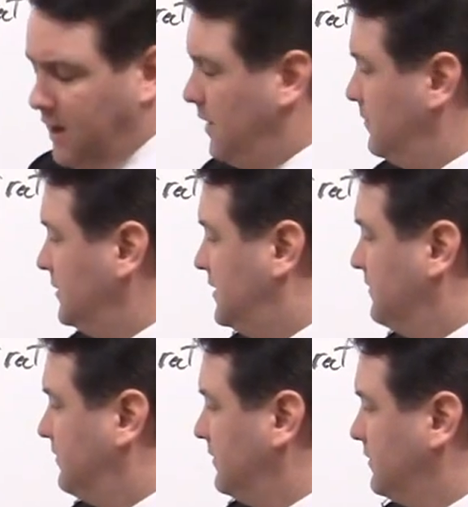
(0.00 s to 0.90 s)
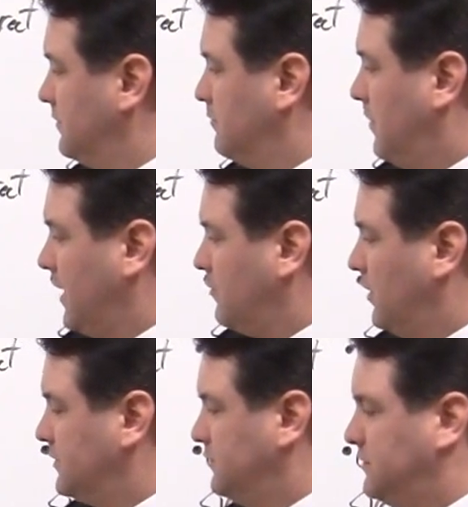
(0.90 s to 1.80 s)
um, might
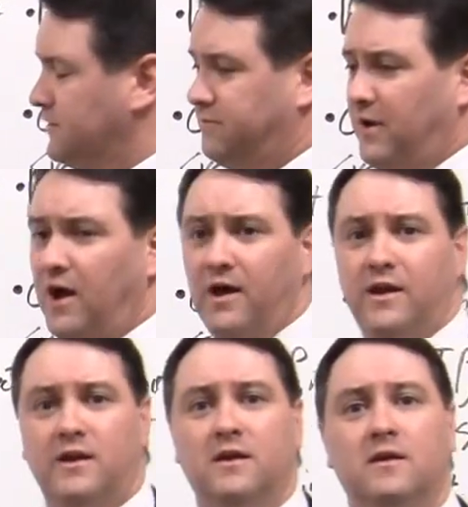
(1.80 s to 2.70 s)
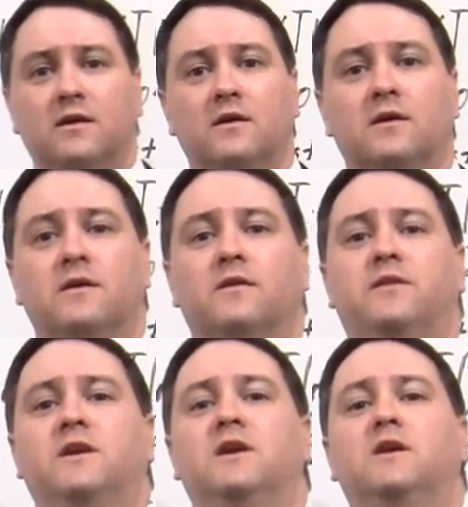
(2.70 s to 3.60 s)
want to define
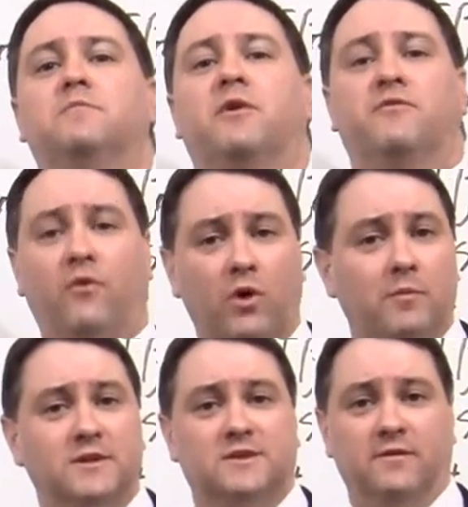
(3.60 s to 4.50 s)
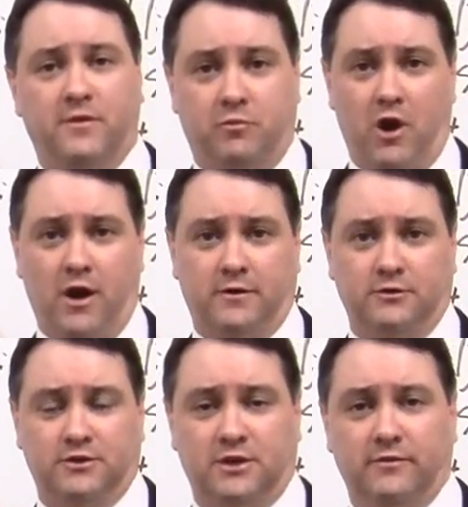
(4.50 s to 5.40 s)
the performance of the
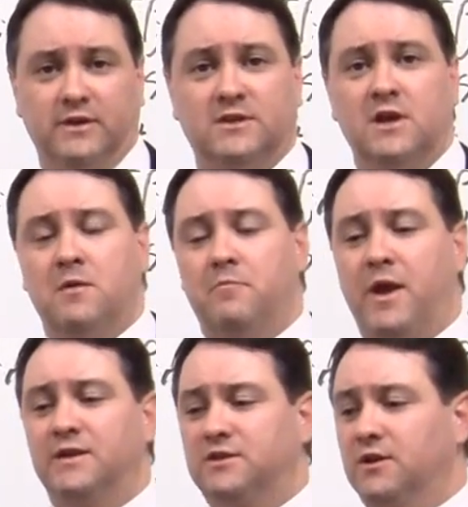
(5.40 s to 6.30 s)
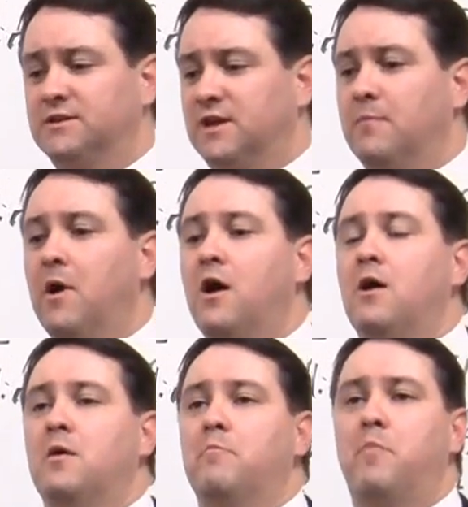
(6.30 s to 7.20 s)
product or service based on some
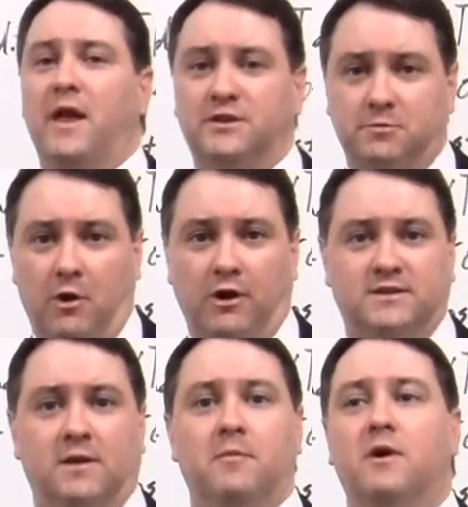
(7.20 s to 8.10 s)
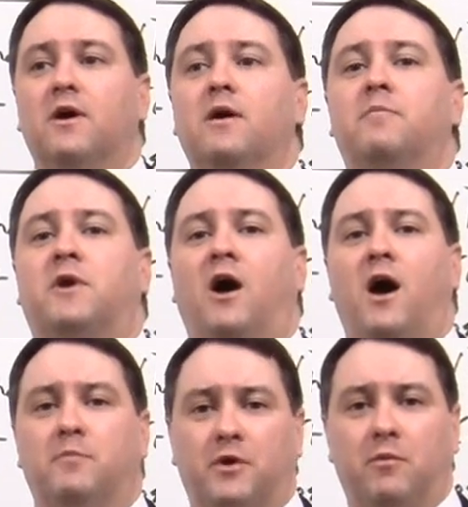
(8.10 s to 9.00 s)
benchmark, some
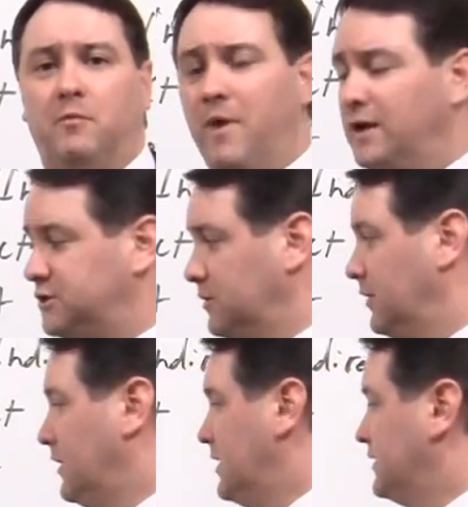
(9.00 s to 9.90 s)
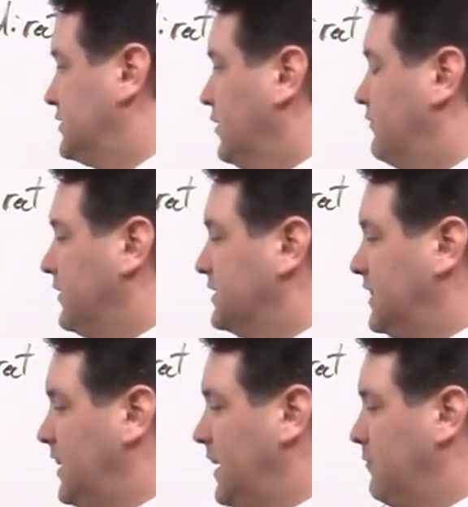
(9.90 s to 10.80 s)
comparable measure. So for
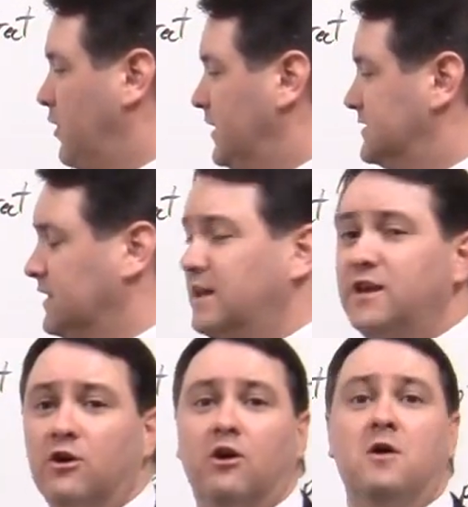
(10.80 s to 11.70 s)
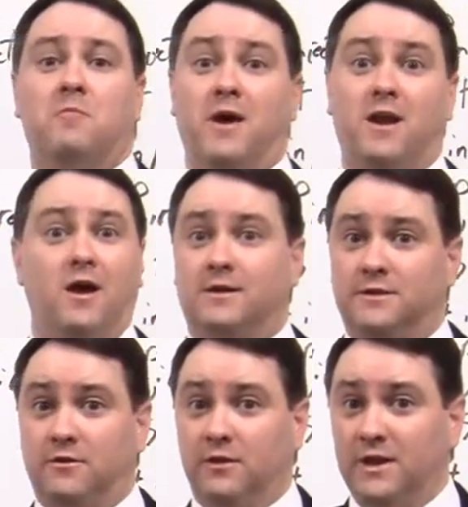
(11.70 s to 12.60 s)
example, uh, whereas the leader might not,
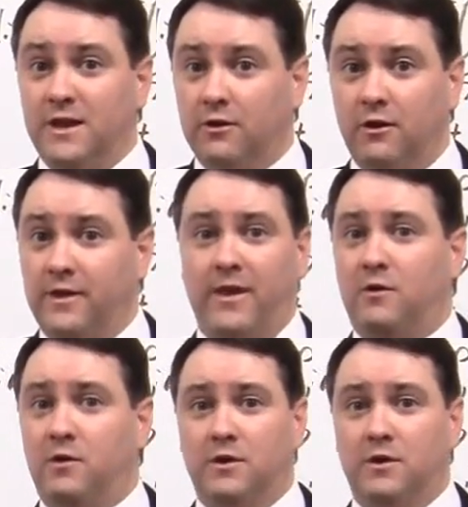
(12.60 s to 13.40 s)
because they're the leader and they